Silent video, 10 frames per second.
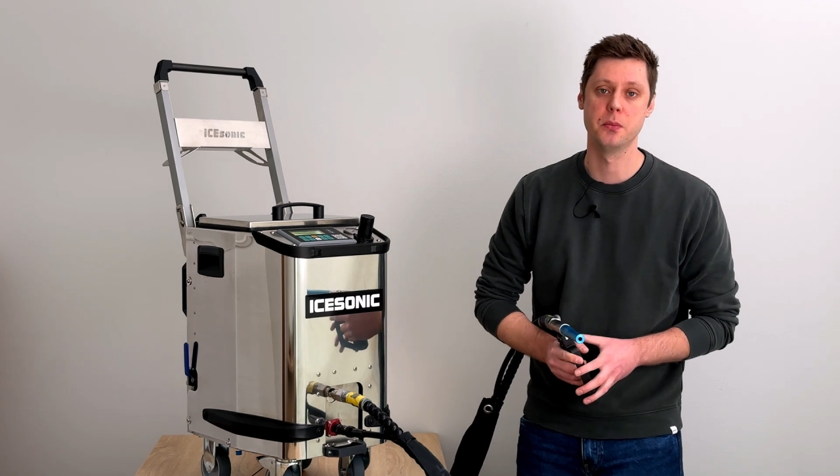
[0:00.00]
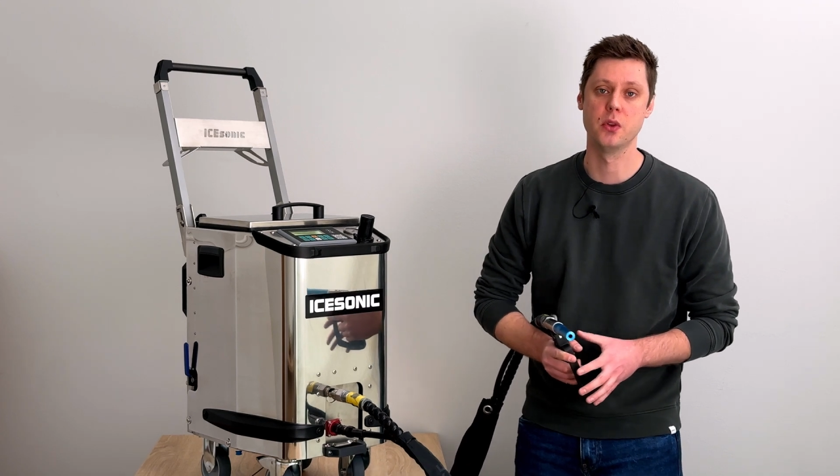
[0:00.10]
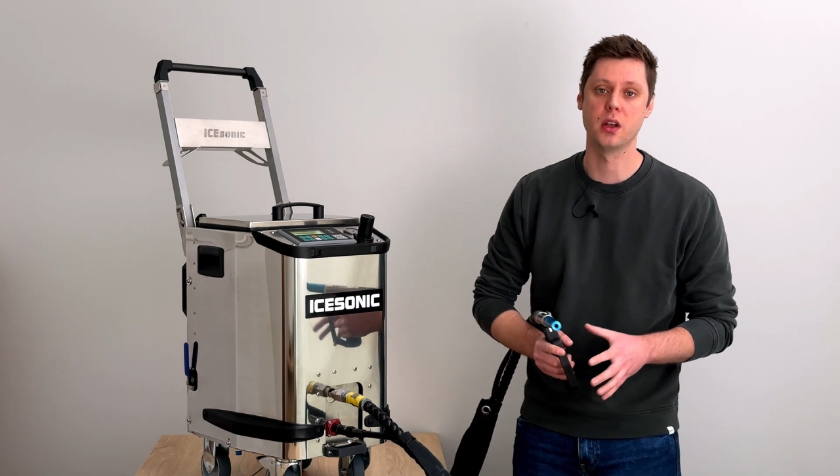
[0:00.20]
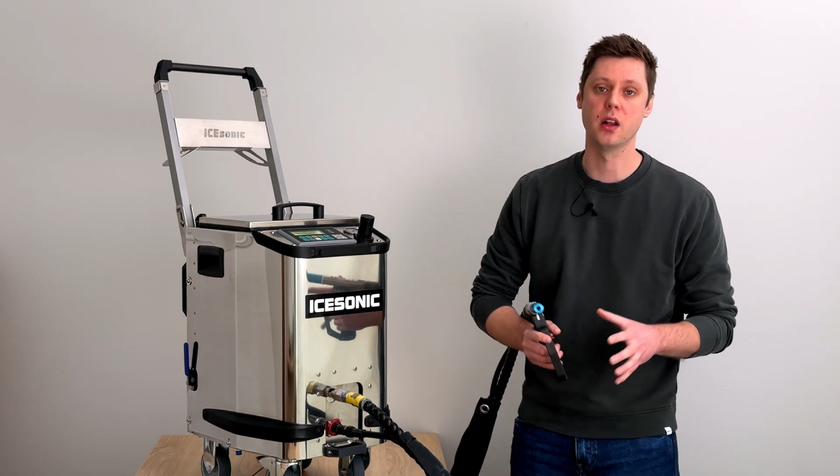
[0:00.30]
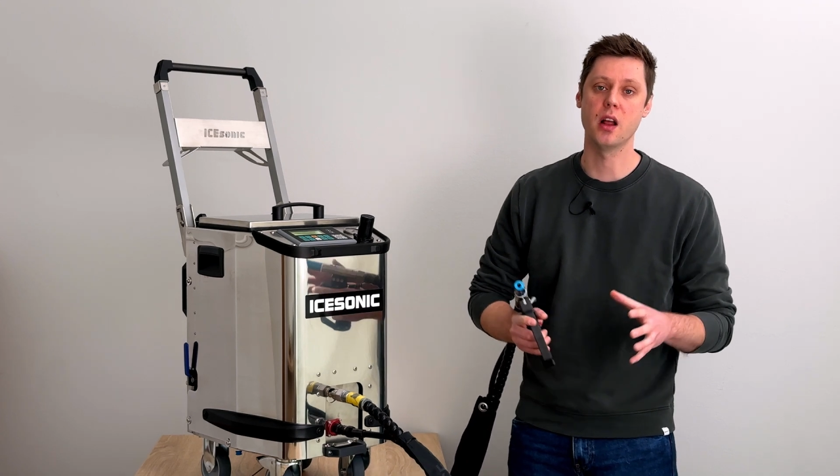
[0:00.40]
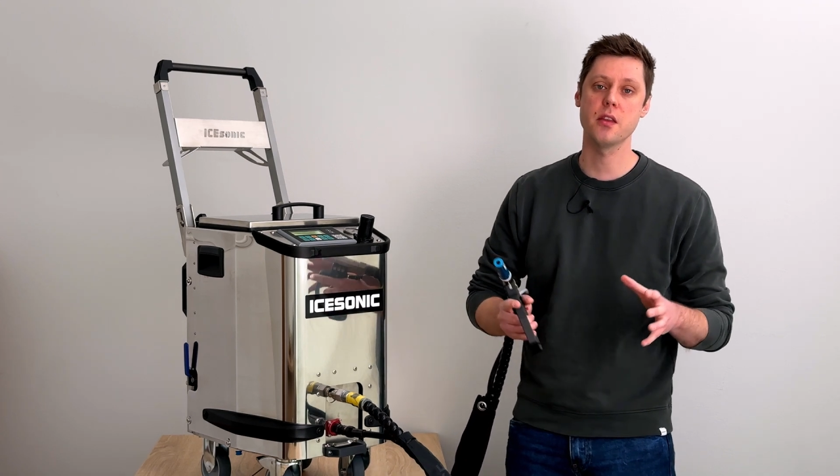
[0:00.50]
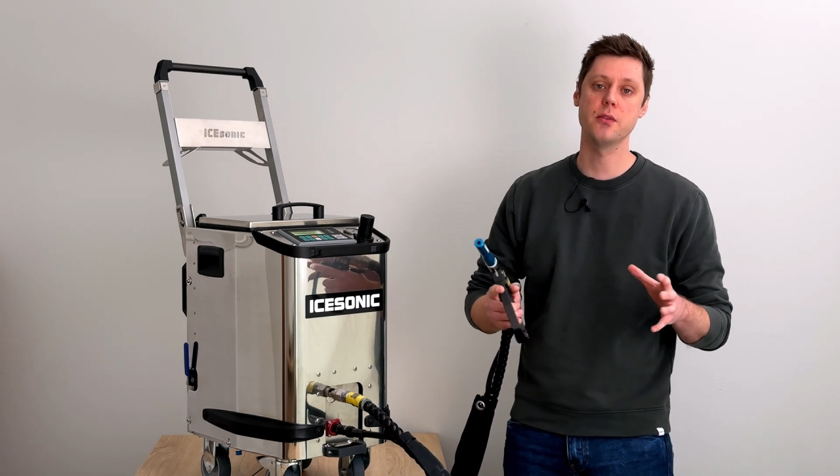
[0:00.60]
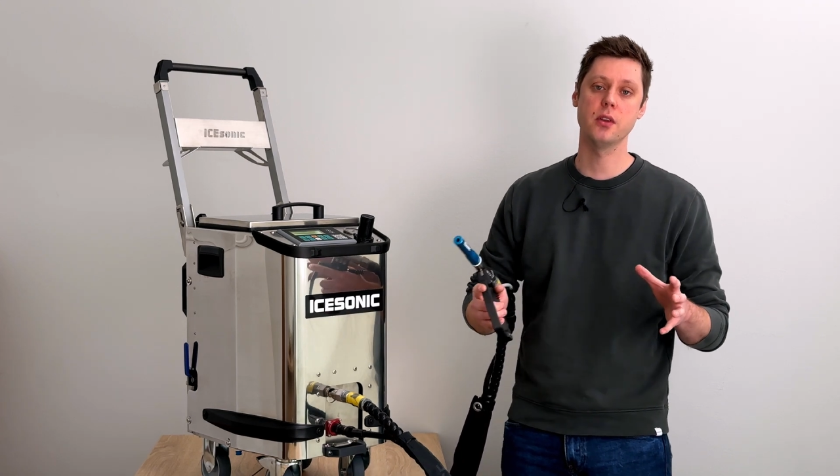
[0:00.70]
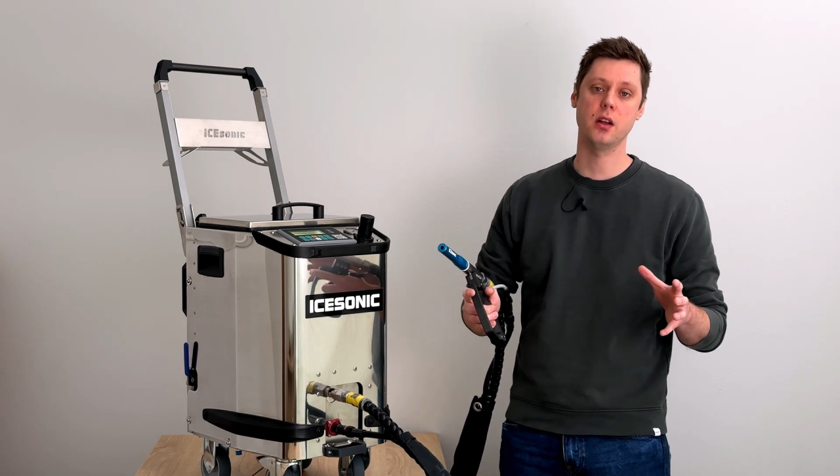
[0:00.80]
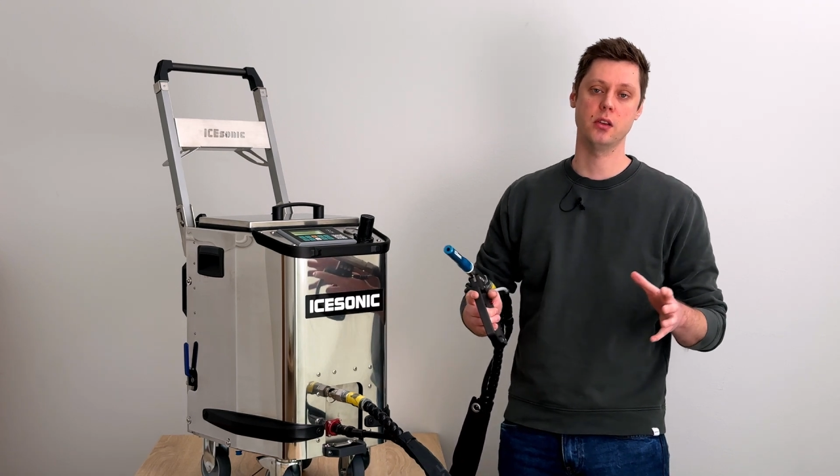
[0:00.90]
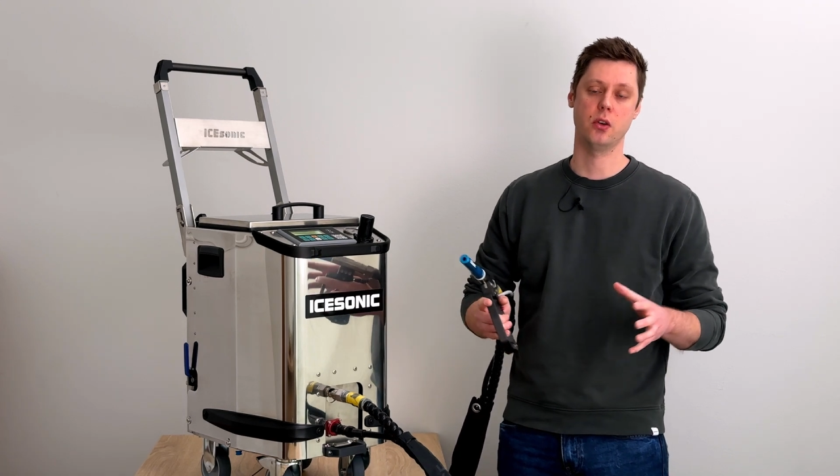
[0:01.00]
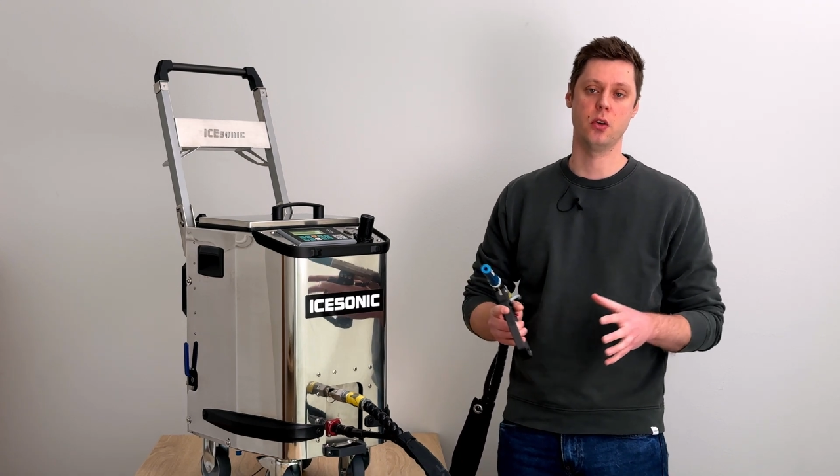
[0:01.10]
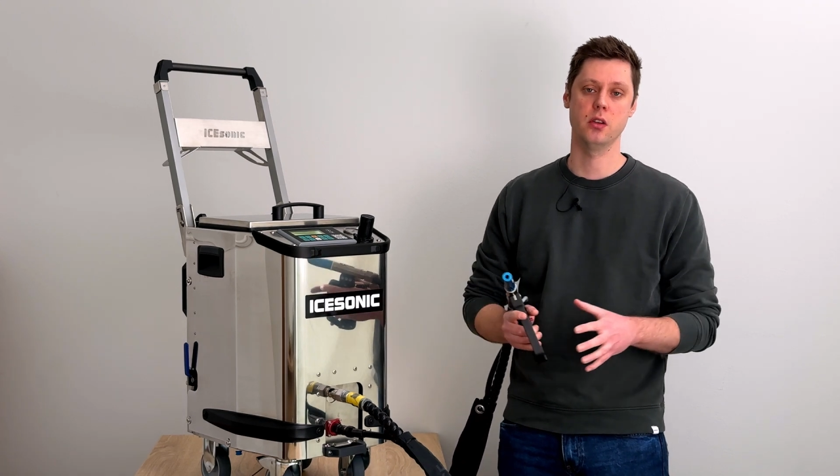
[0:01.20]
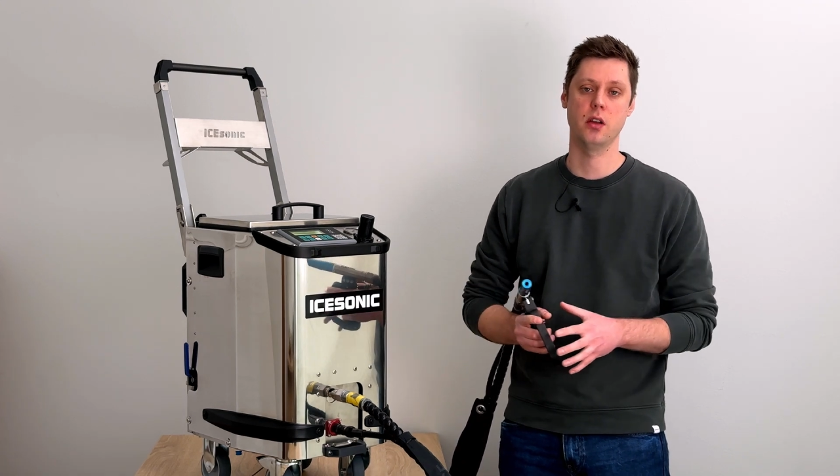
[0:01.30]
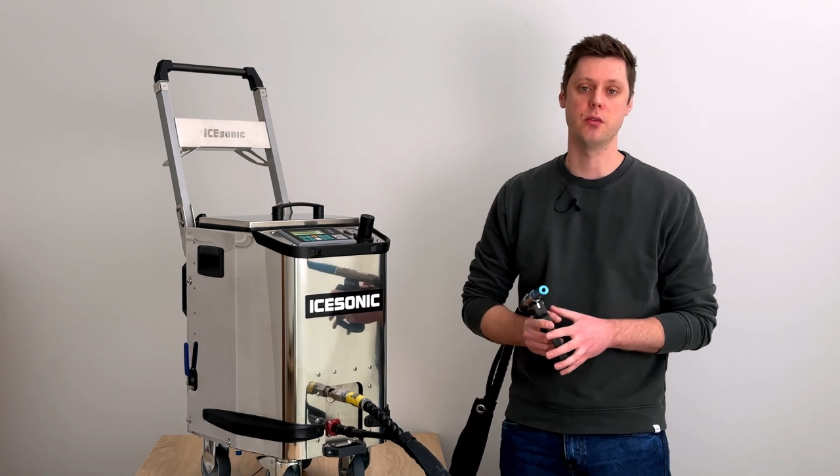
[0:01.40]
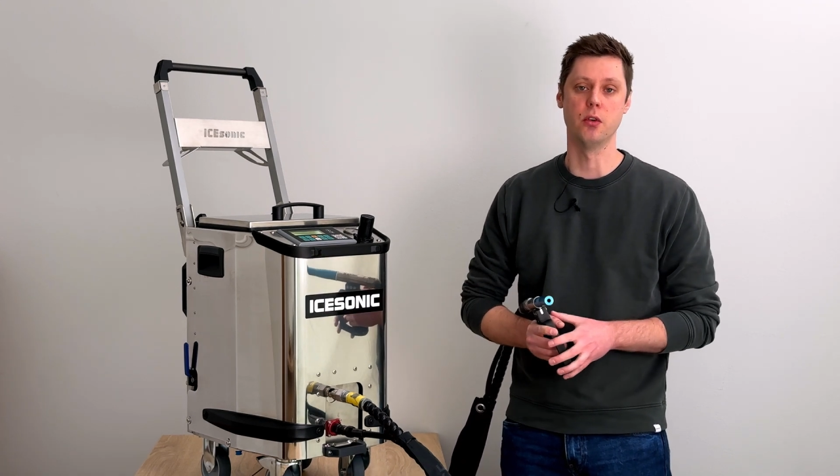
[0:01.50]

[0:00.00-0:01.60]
you can either fill out the contact